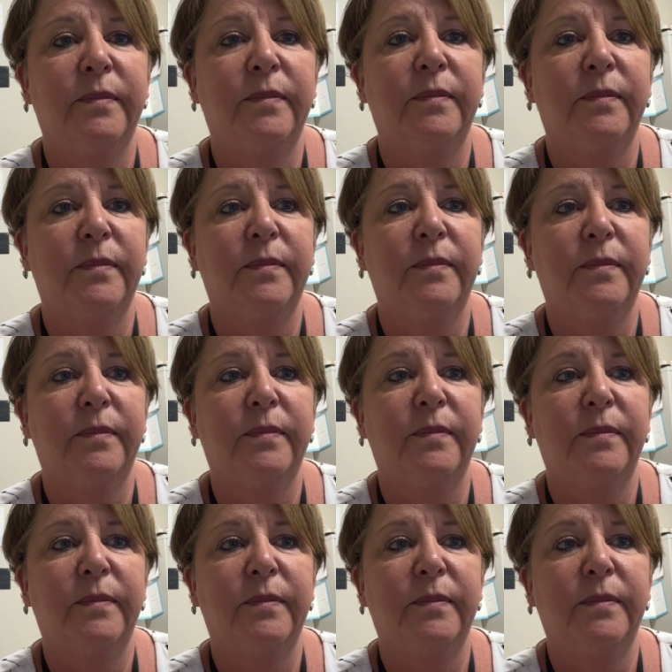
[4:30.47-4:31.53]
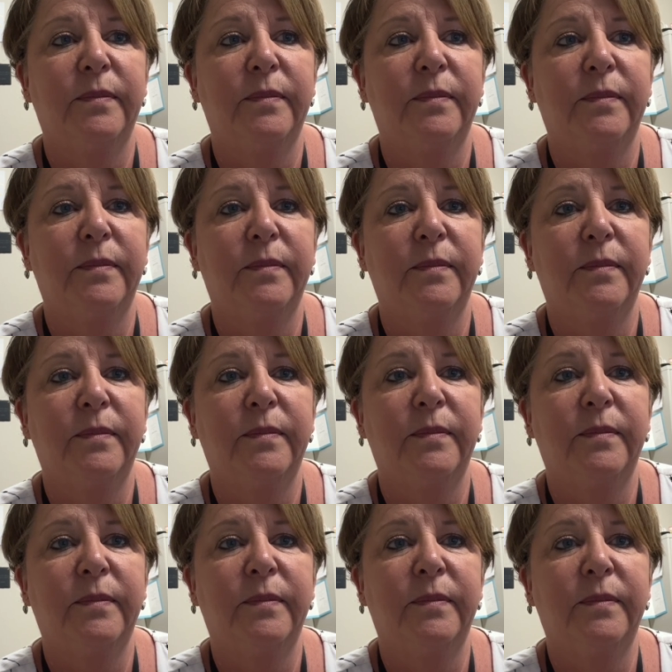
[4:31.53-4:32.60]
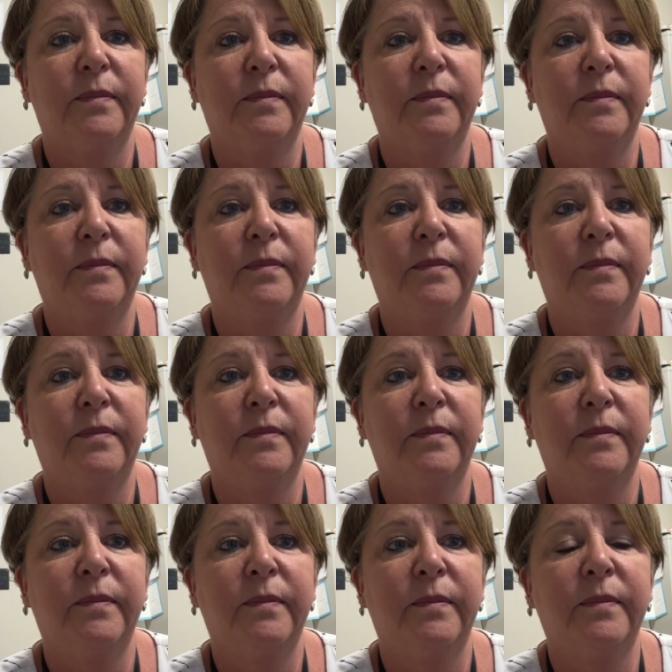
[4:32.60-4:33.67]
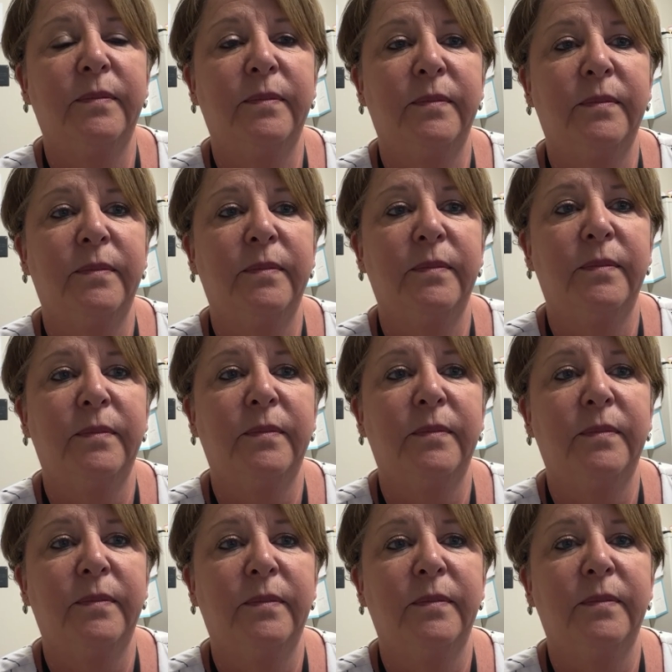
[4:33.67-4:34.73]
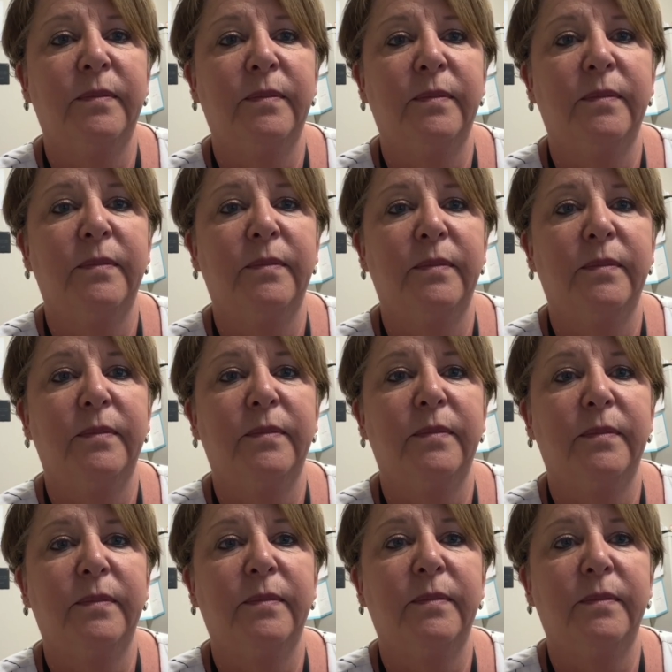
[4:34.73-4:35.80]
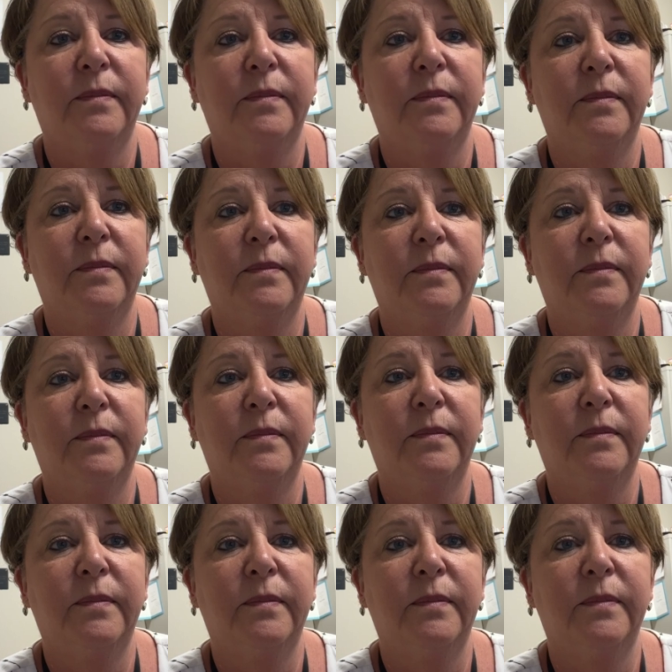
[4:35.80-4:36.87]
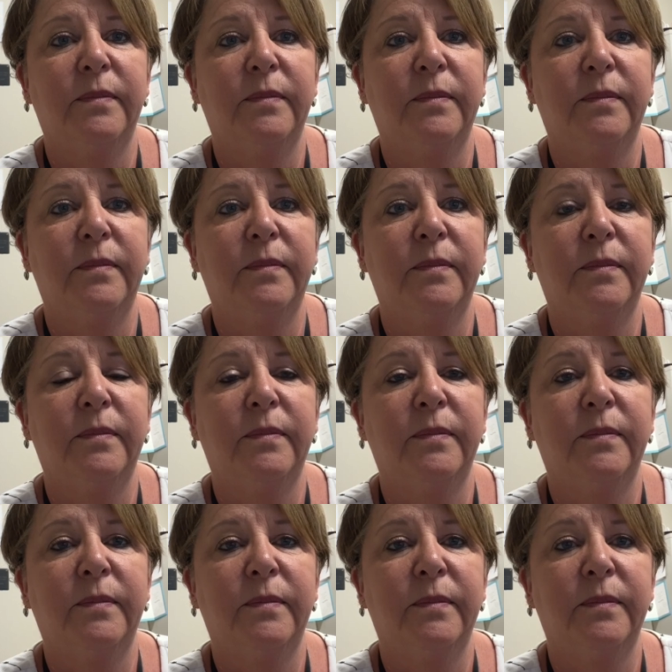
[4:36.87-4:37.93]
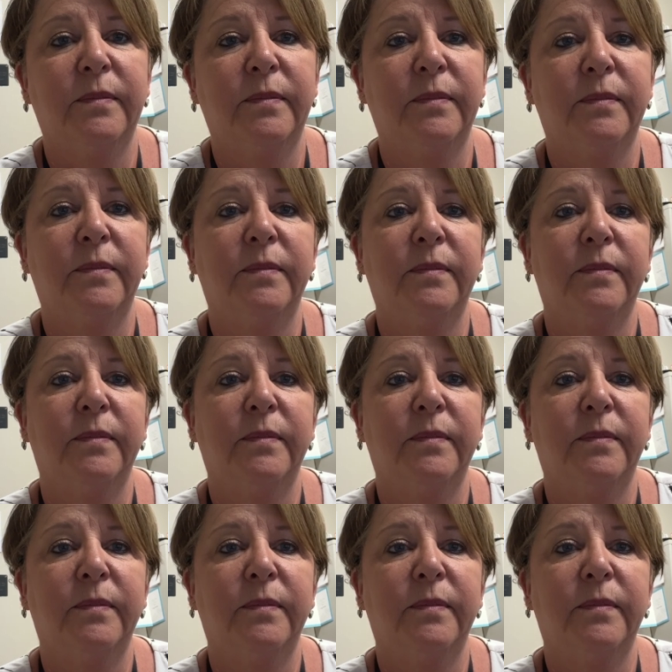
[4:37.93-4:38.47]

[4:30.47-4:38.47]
The person shown says nothing.